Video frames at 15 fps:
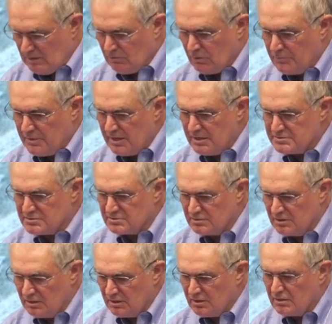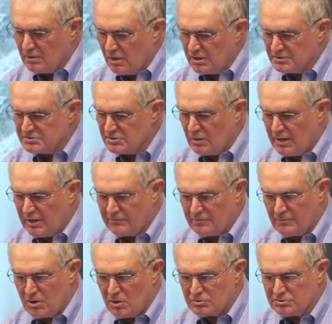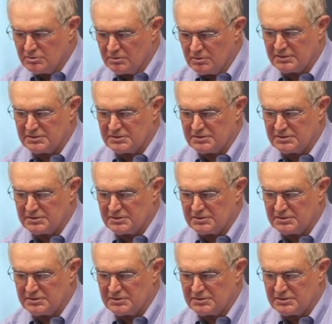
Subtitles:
Well, bears also have emotional